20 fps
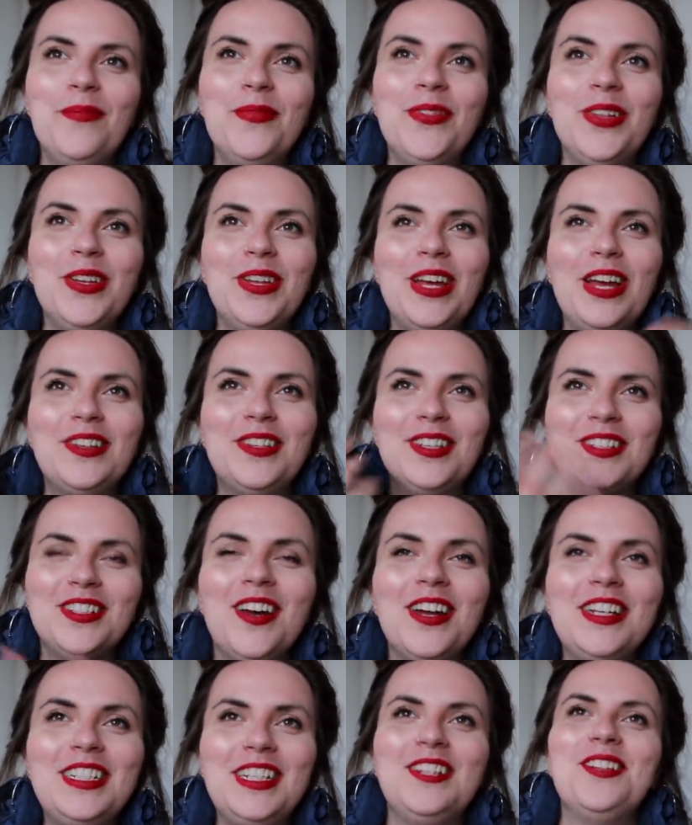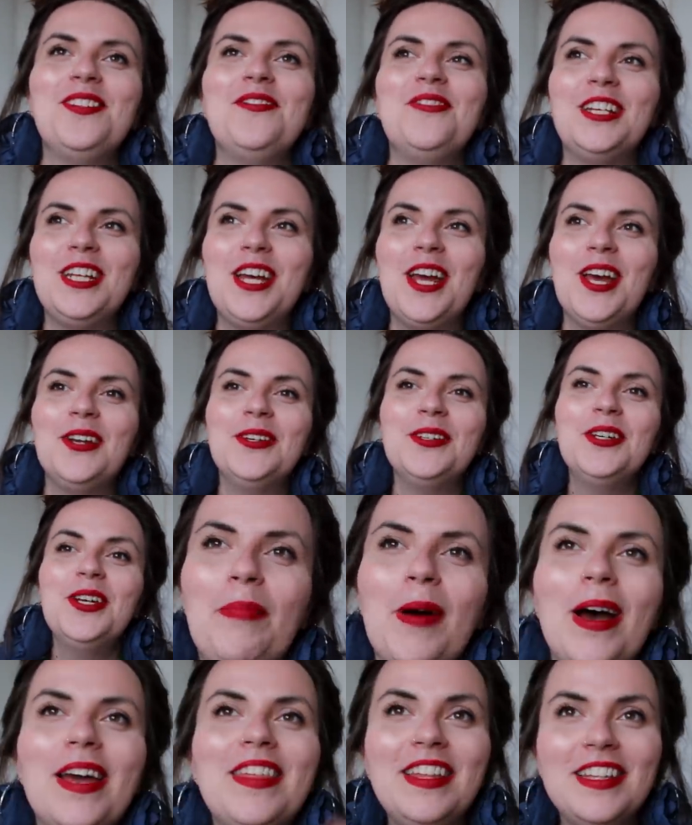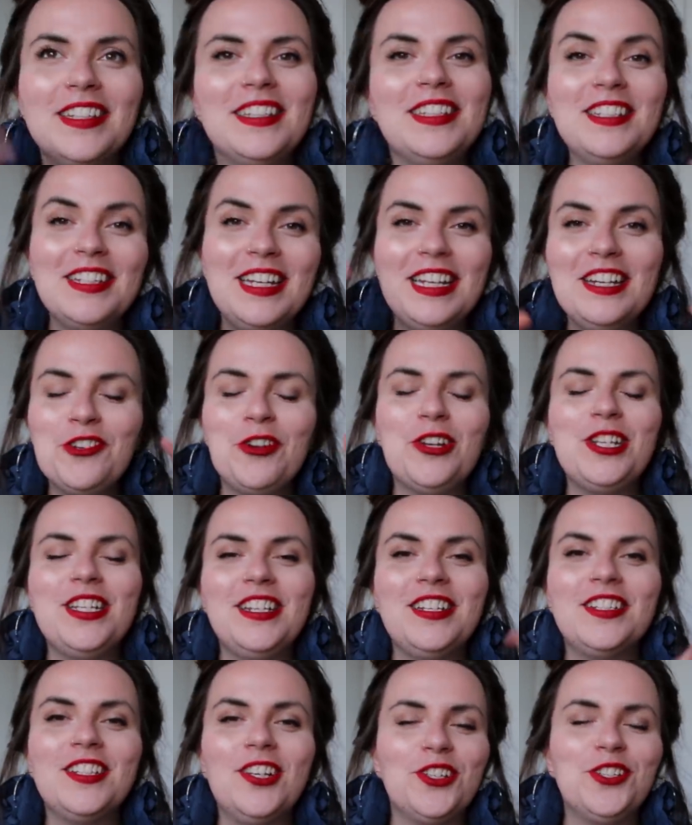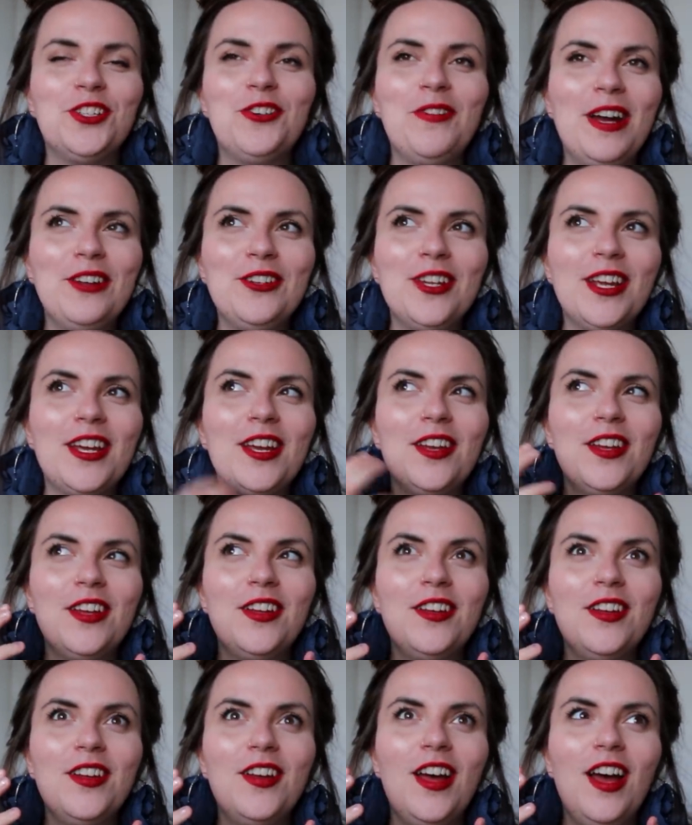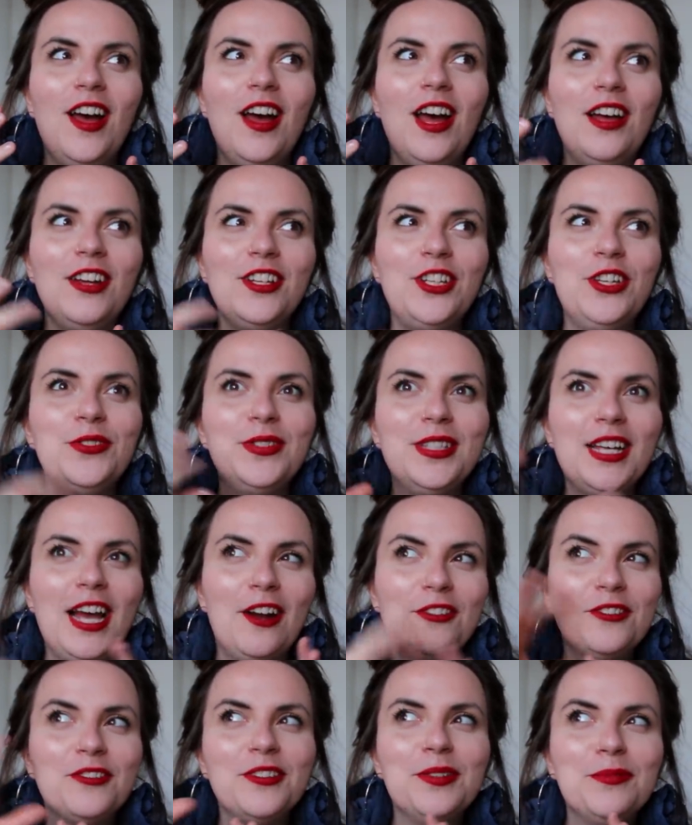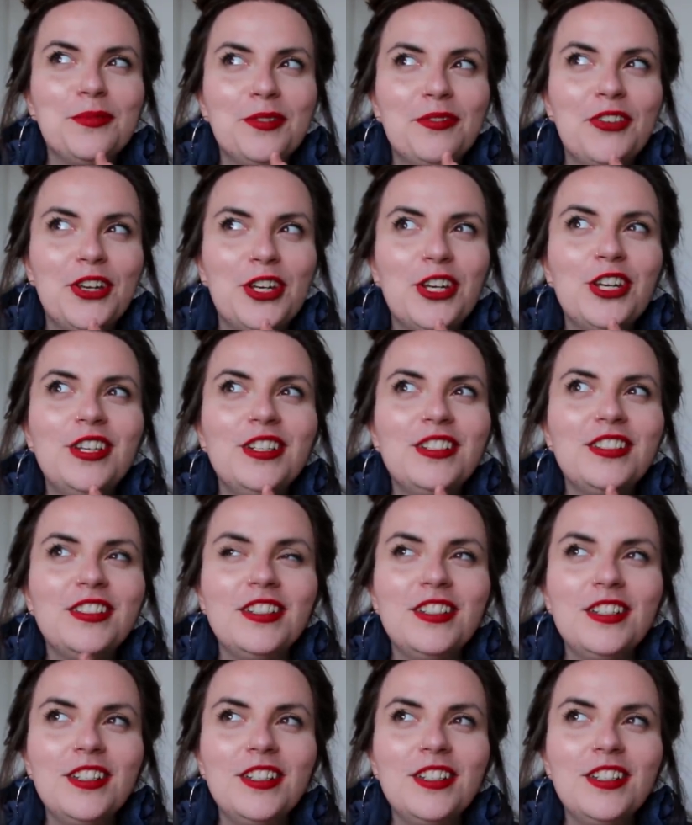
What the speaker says: the title of the video, but I think there's an interesting discussion around like using algorithms for good.